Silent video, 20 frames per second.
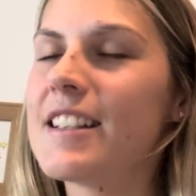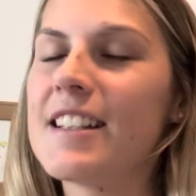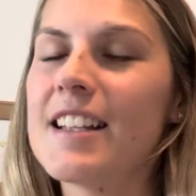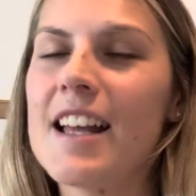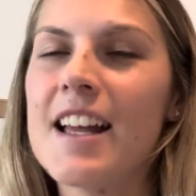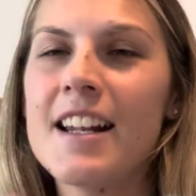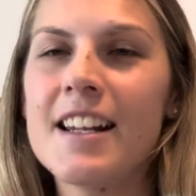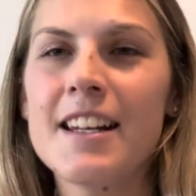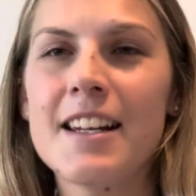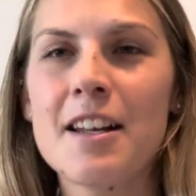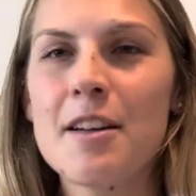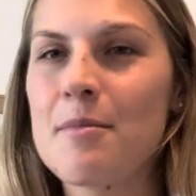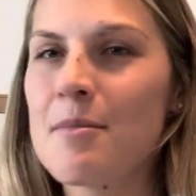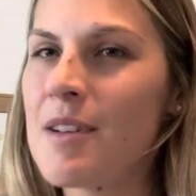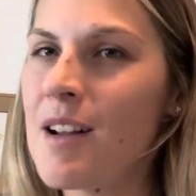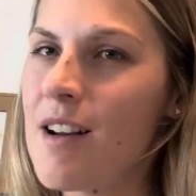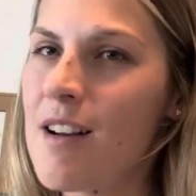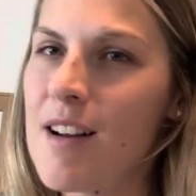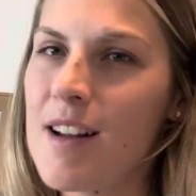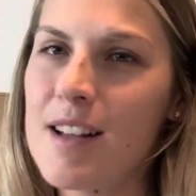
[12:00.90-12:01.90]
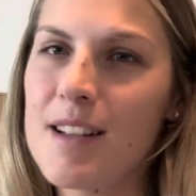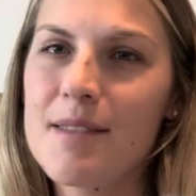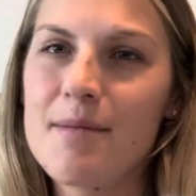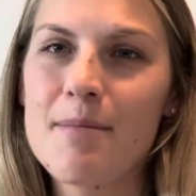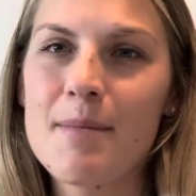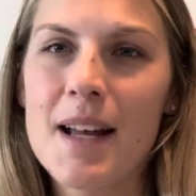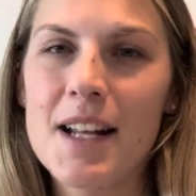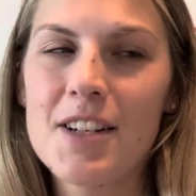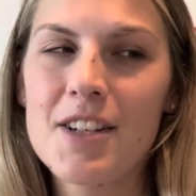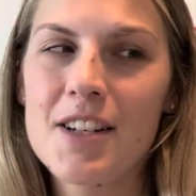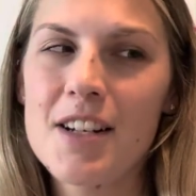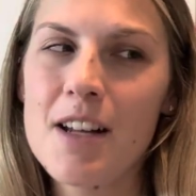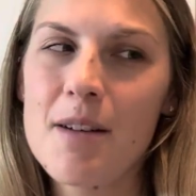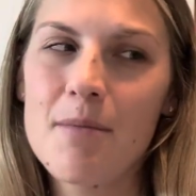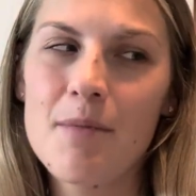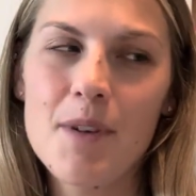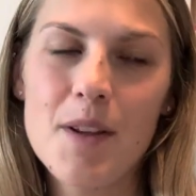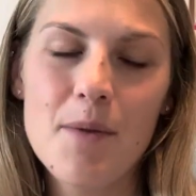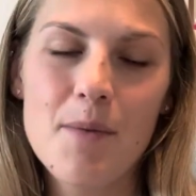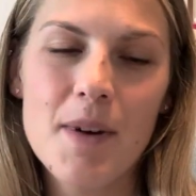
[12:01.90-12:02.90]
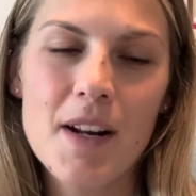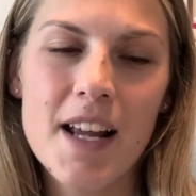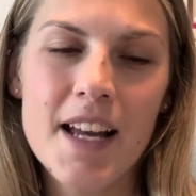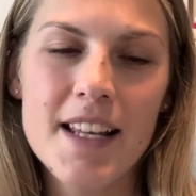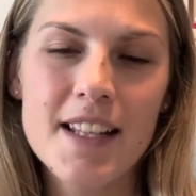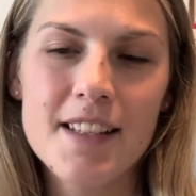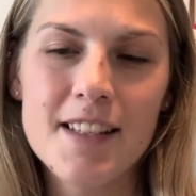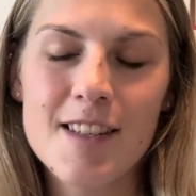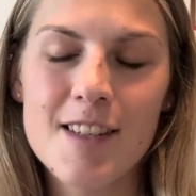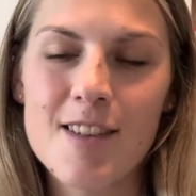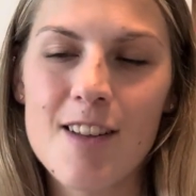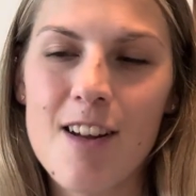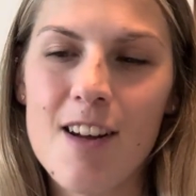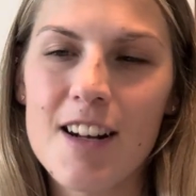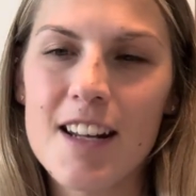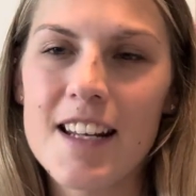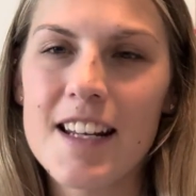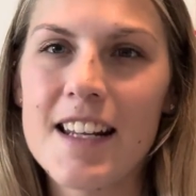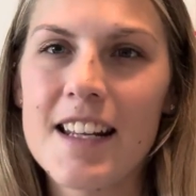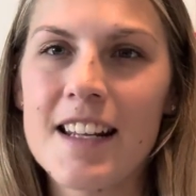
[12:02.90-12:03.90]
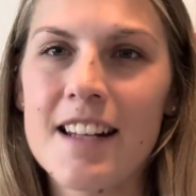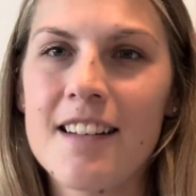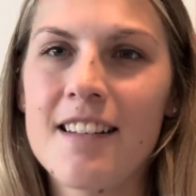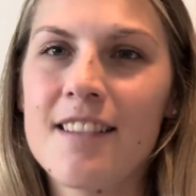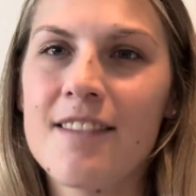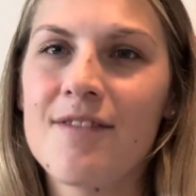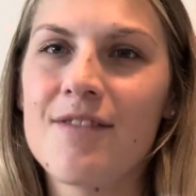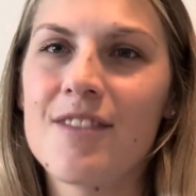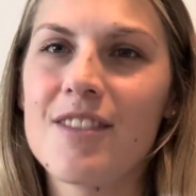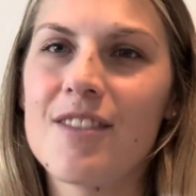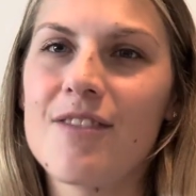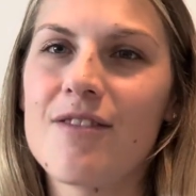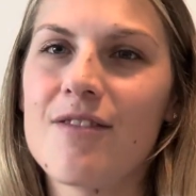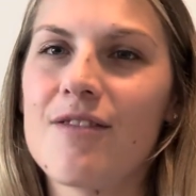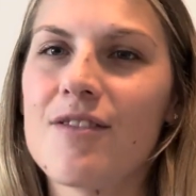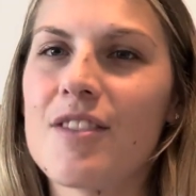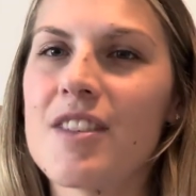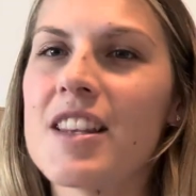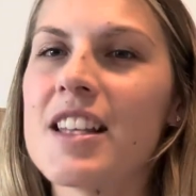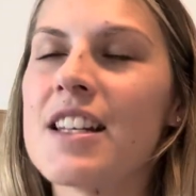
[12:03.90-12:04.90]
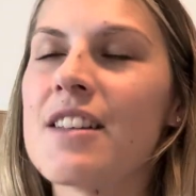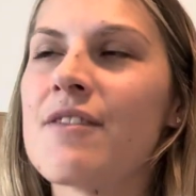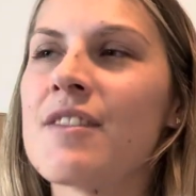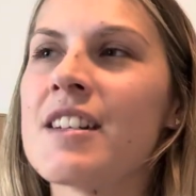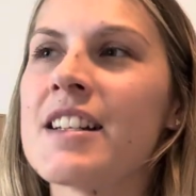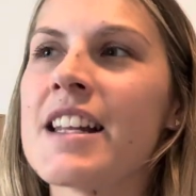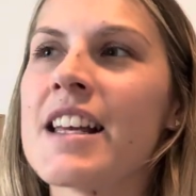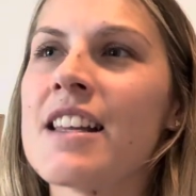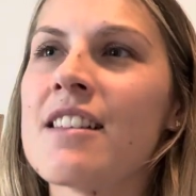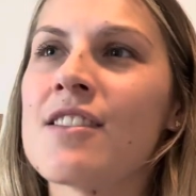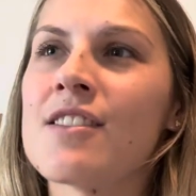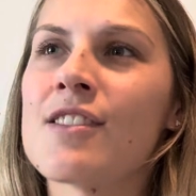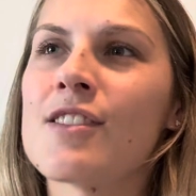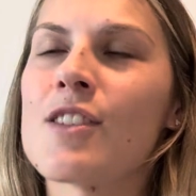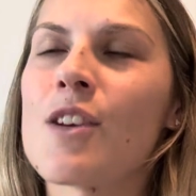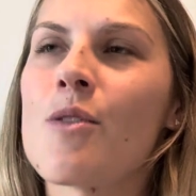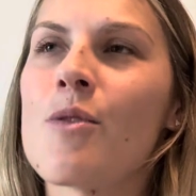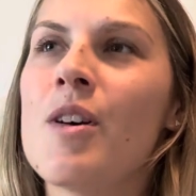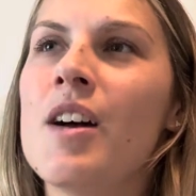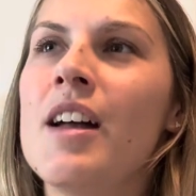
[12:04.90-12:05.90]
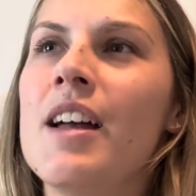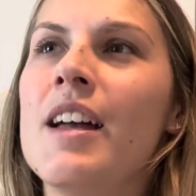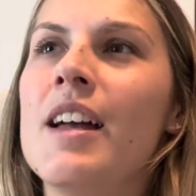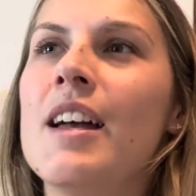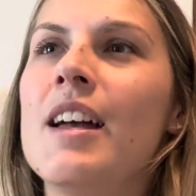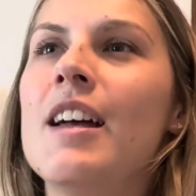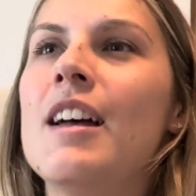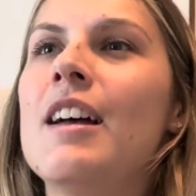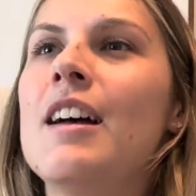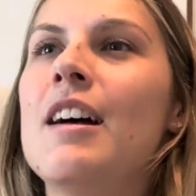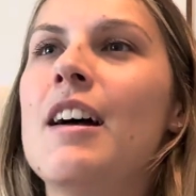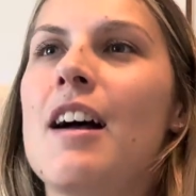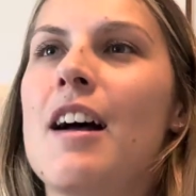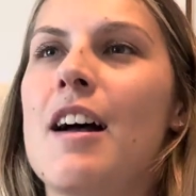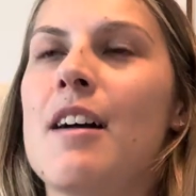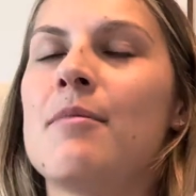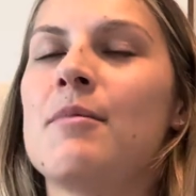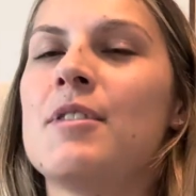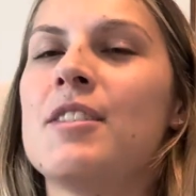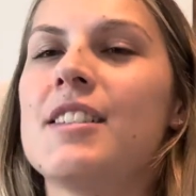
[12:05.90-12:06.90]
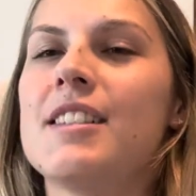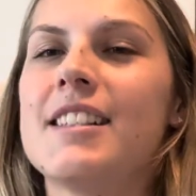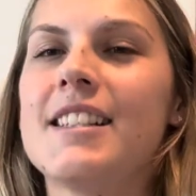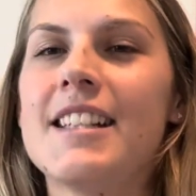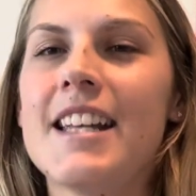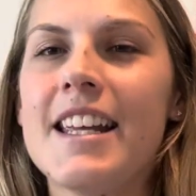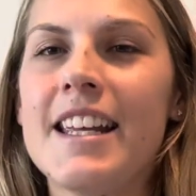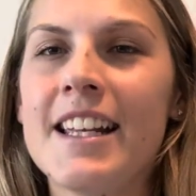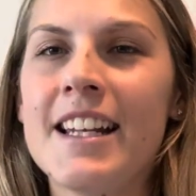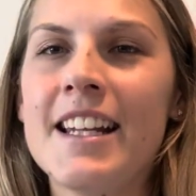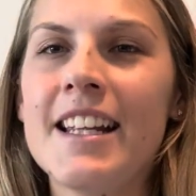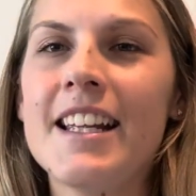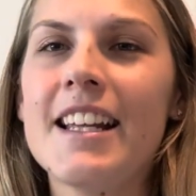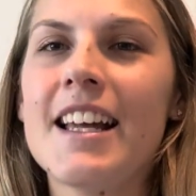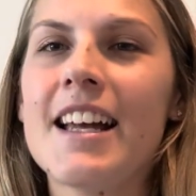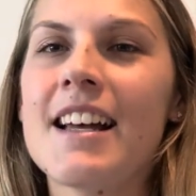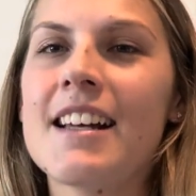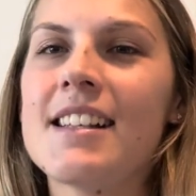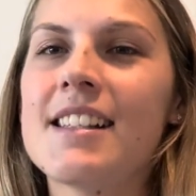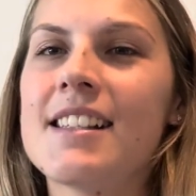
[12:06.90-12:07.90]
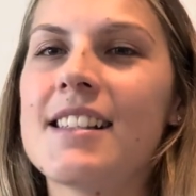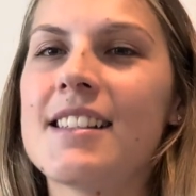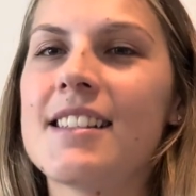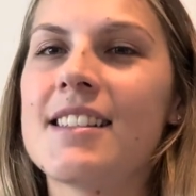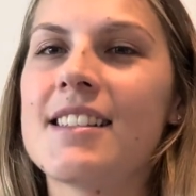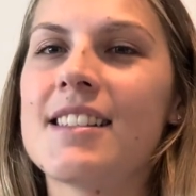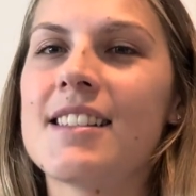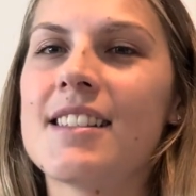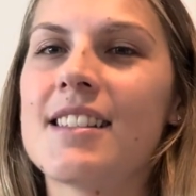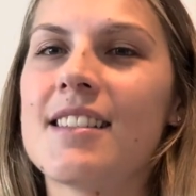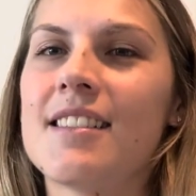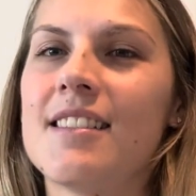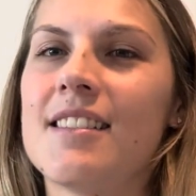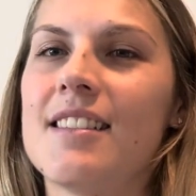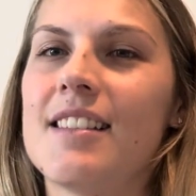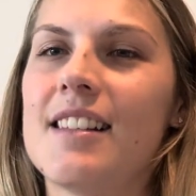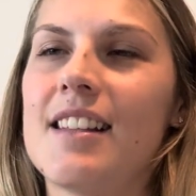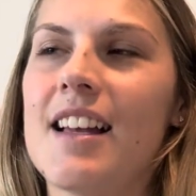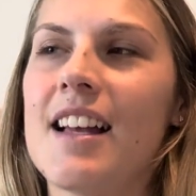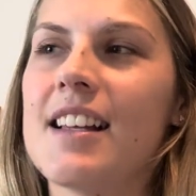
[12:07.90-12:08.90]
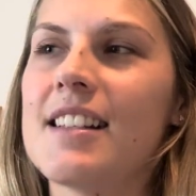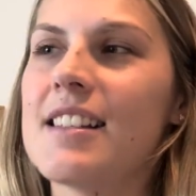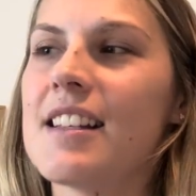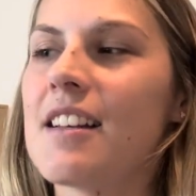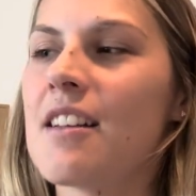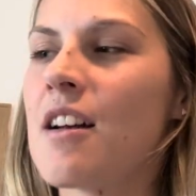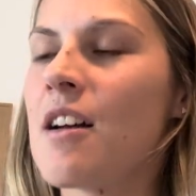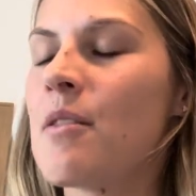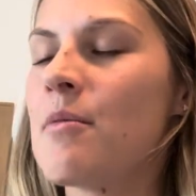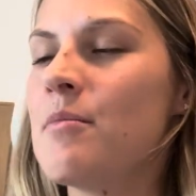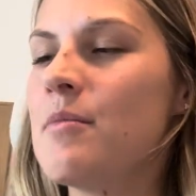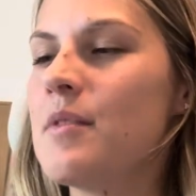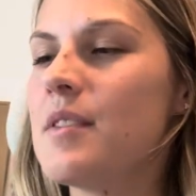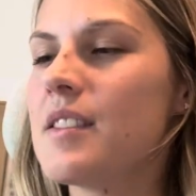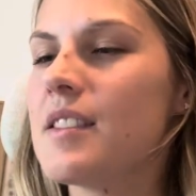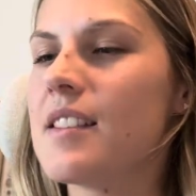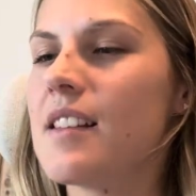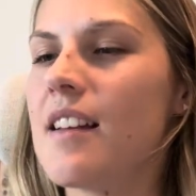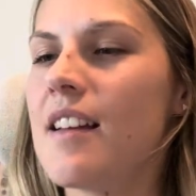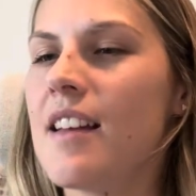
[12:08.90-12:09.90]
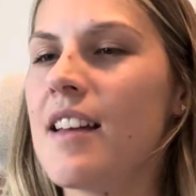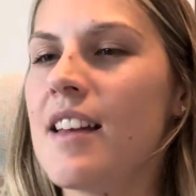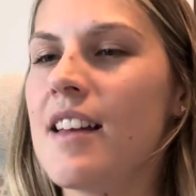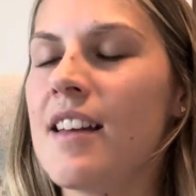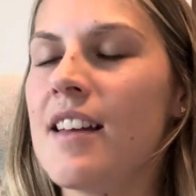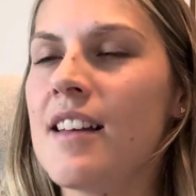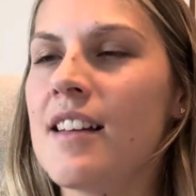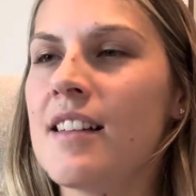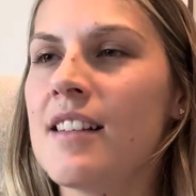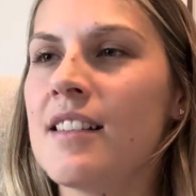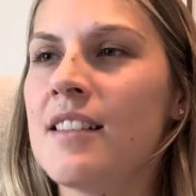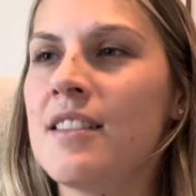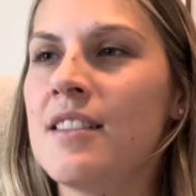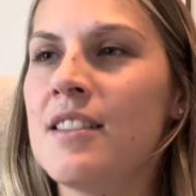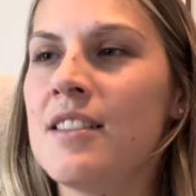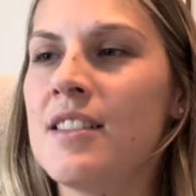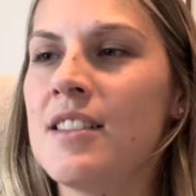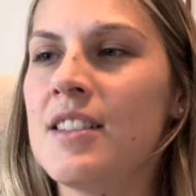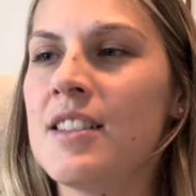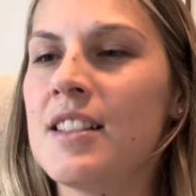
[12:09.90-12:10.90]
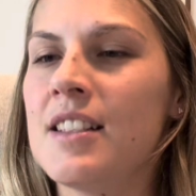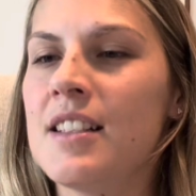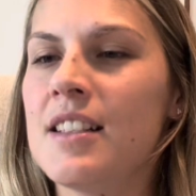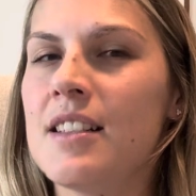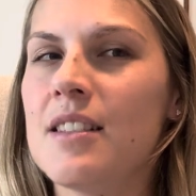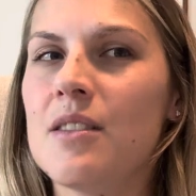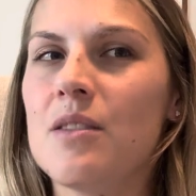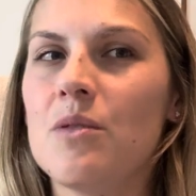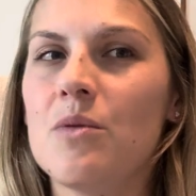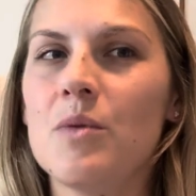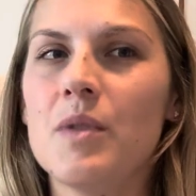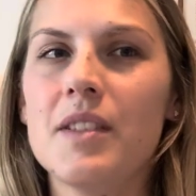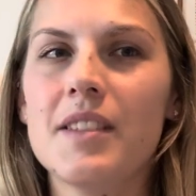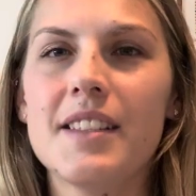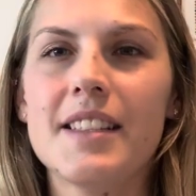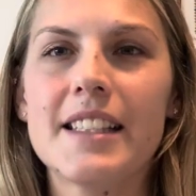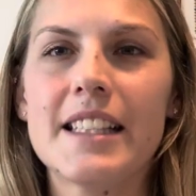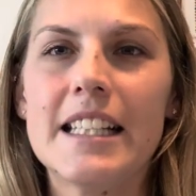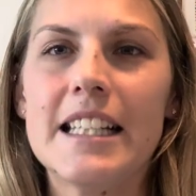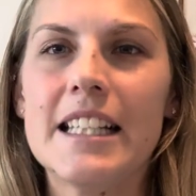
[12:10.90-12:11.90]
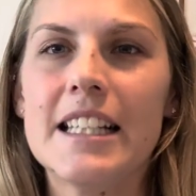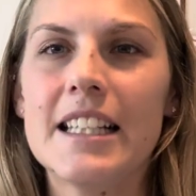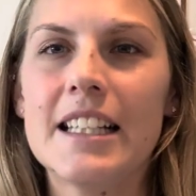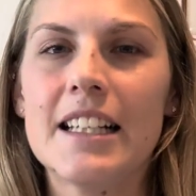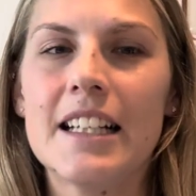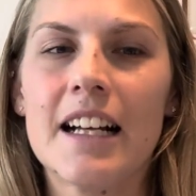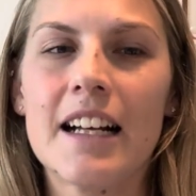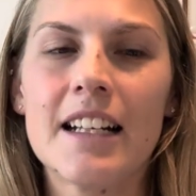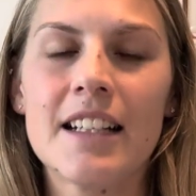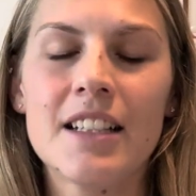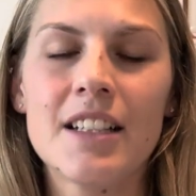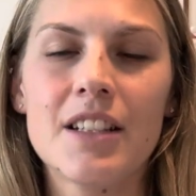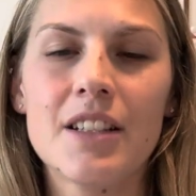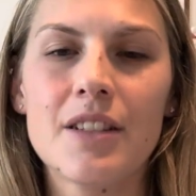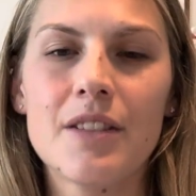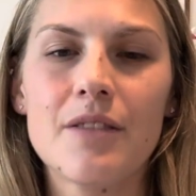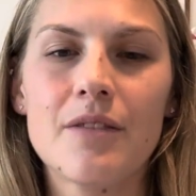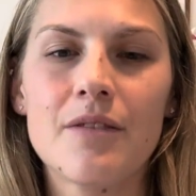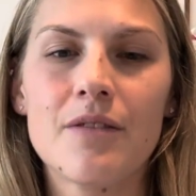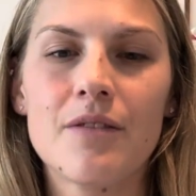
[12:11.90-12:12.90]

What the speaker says: ended up not matching up with what I had slotted in for the different days, so I'm just taking it as it comes, and we'll see kind of